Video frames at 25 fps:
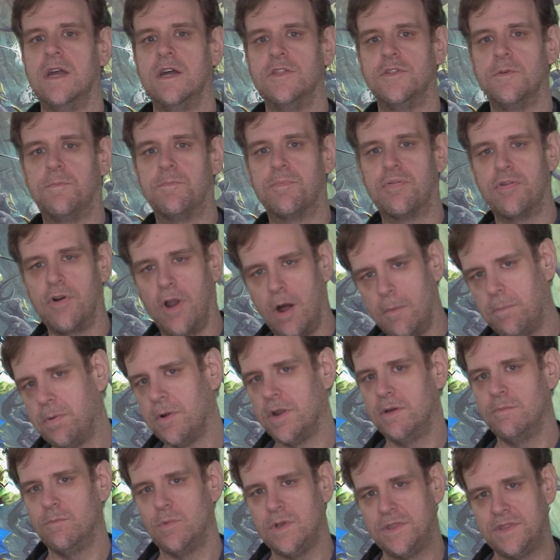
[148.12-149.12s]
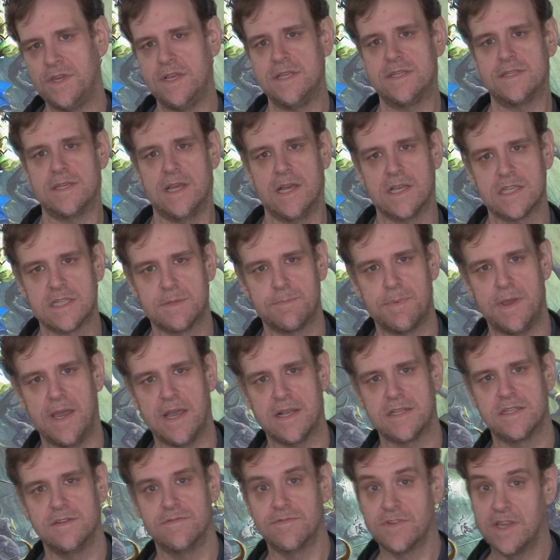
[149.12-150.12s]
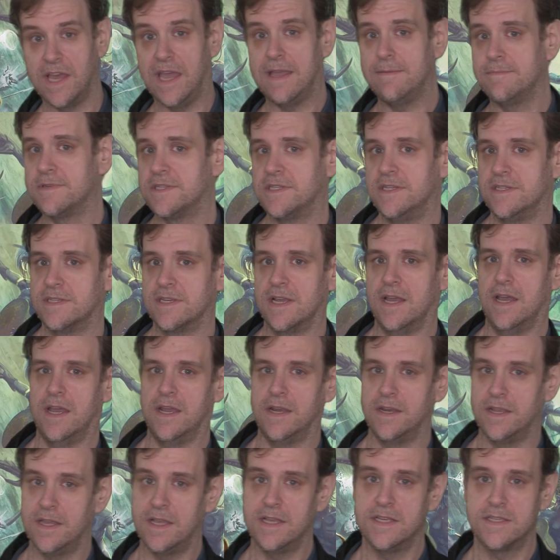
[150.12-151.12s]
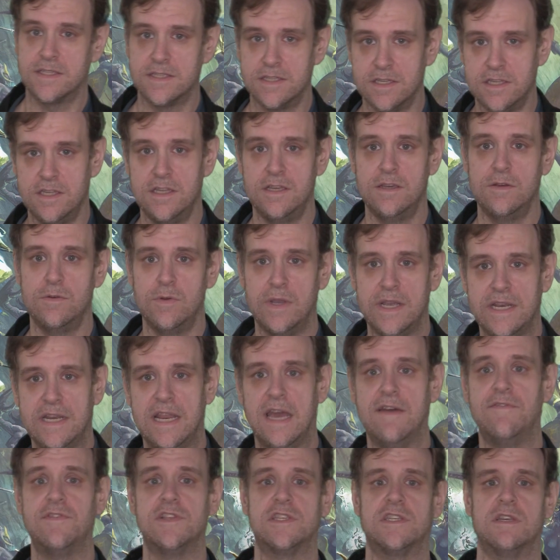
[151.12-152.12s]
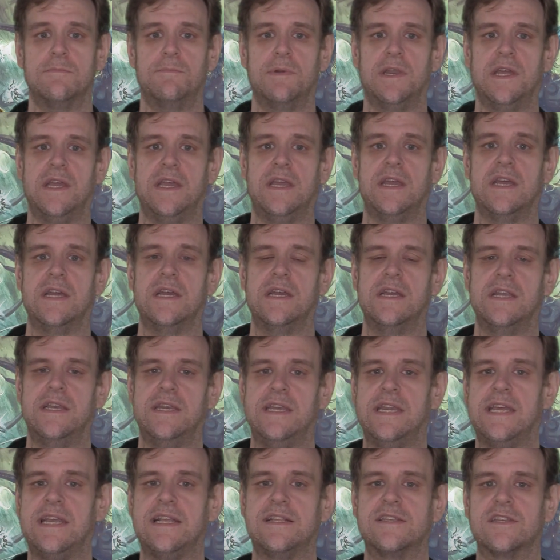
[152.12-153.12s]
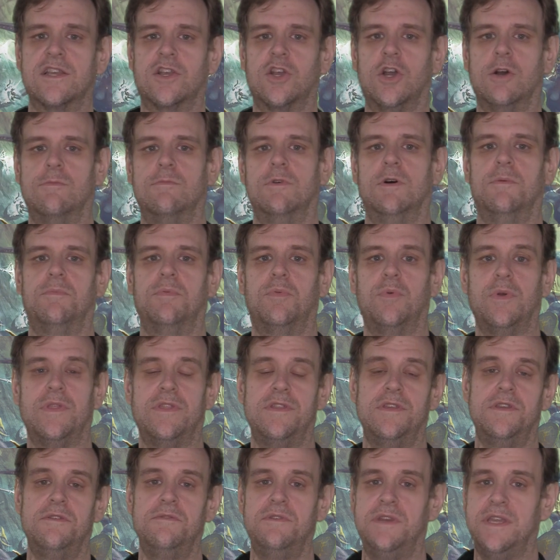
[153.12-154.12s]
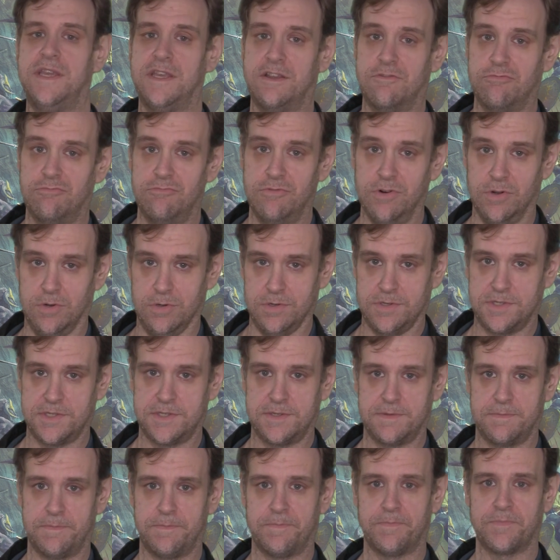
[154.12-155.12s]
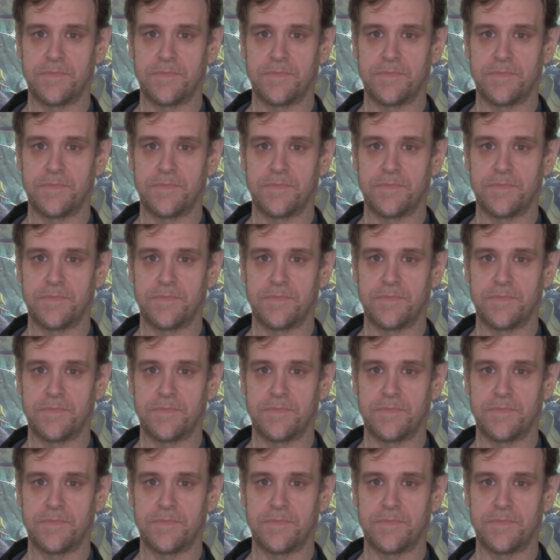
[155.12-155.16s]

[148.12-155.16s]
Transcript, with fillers: The problem with this aspect of games design is that you inevitably need to come up with unique rules.